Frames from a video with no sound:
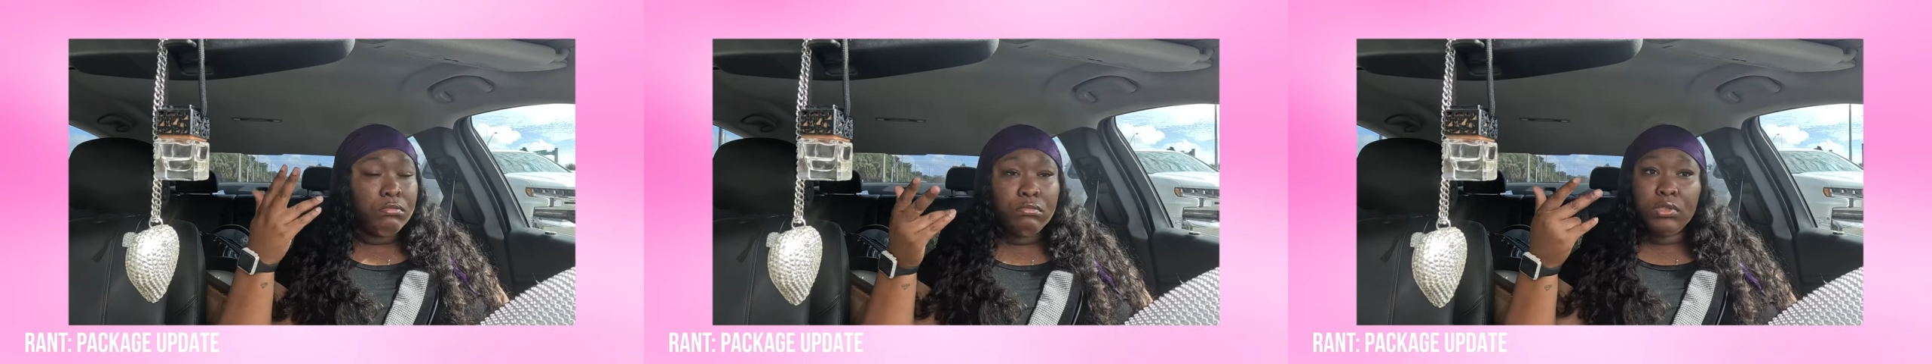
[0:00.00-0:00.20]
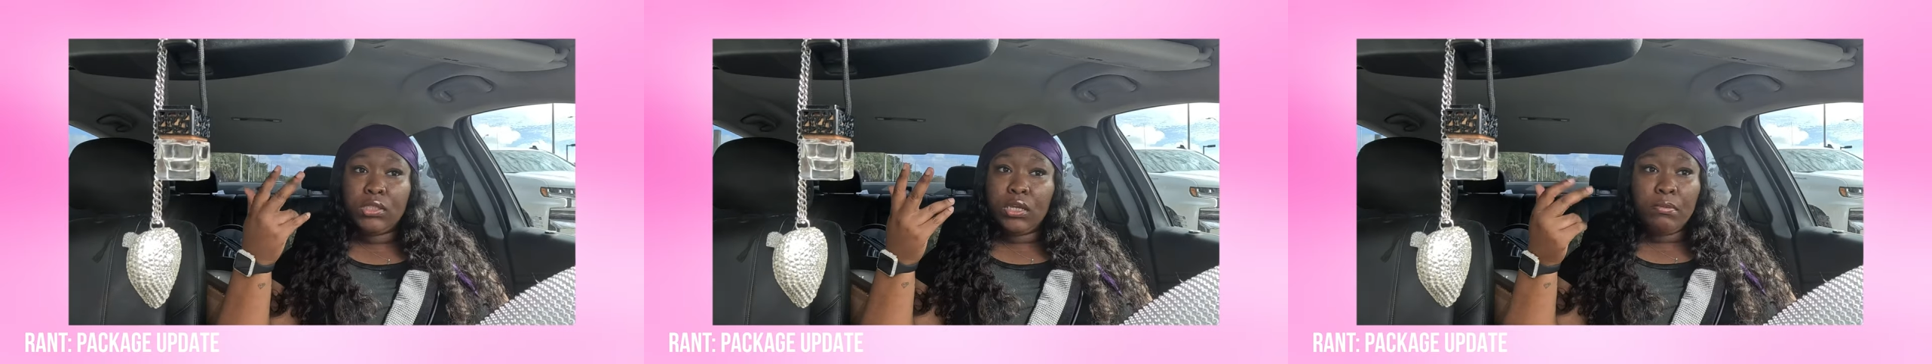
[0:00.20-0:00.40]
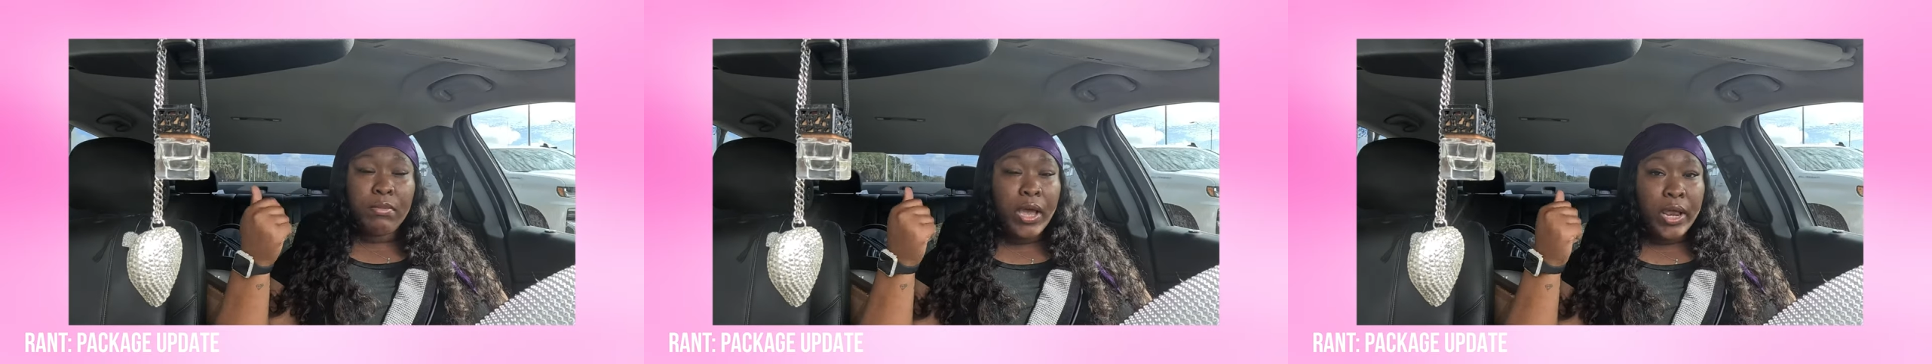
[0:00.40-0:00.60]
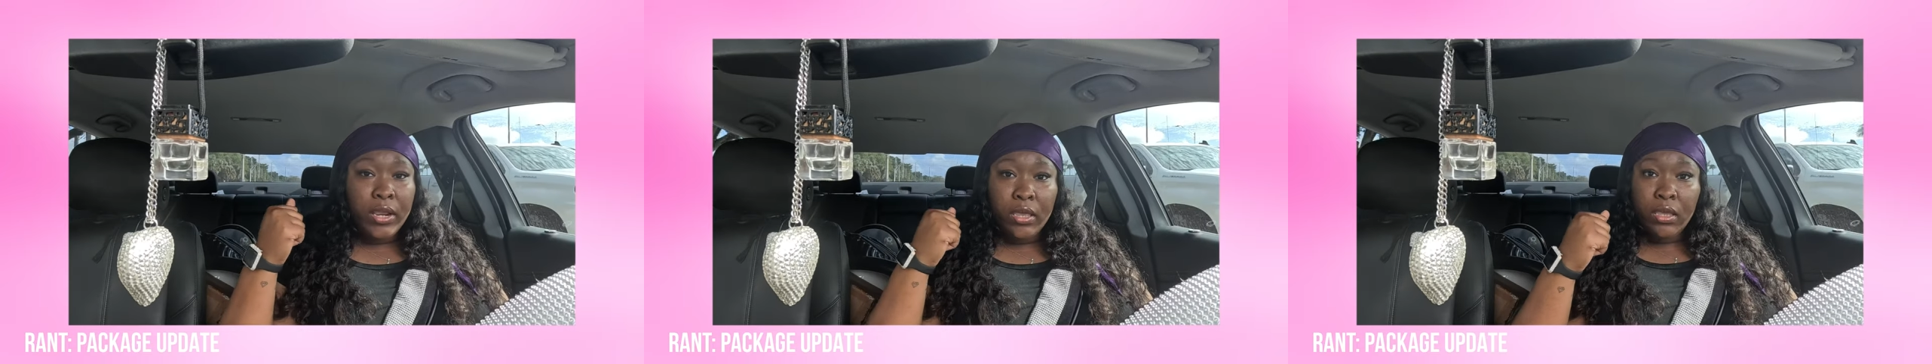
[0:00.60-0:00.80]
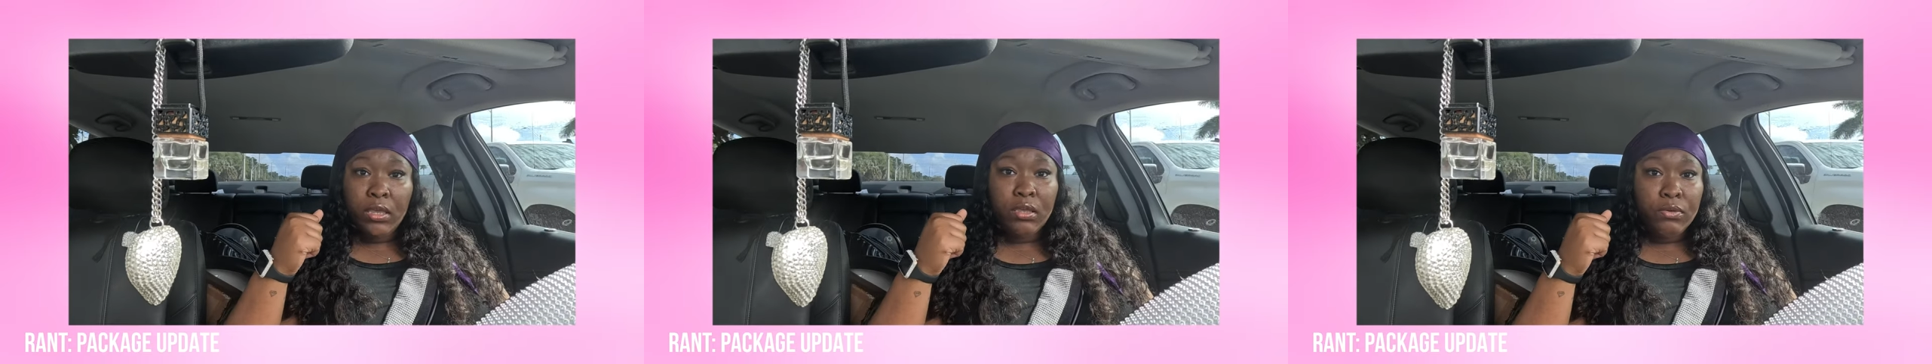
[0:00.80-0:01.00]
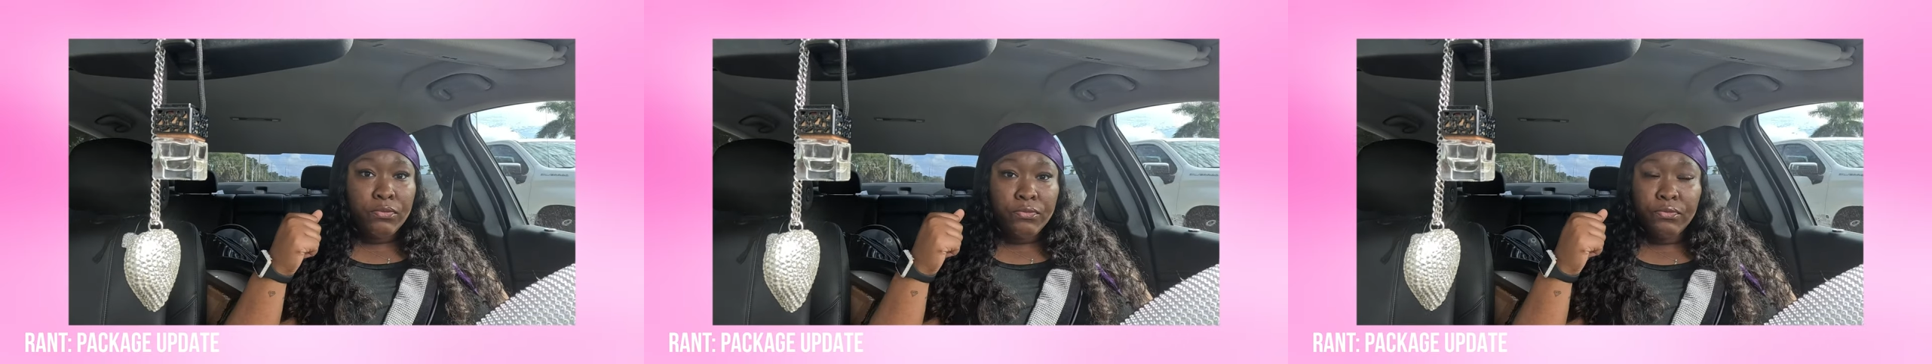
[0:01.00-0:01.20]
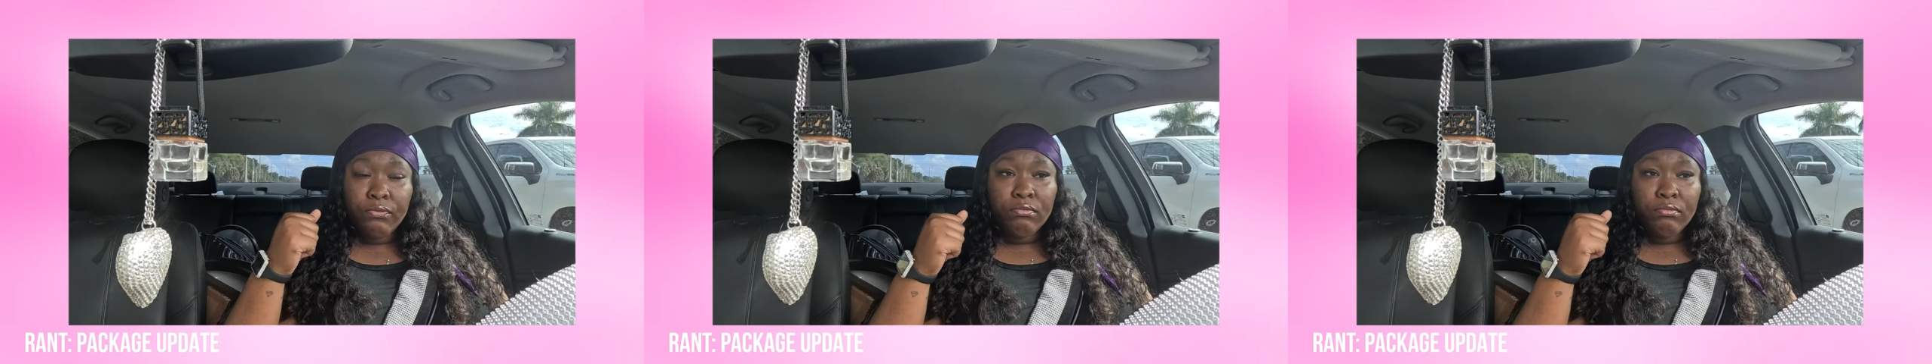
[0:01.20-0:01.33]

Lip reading: something gotta give.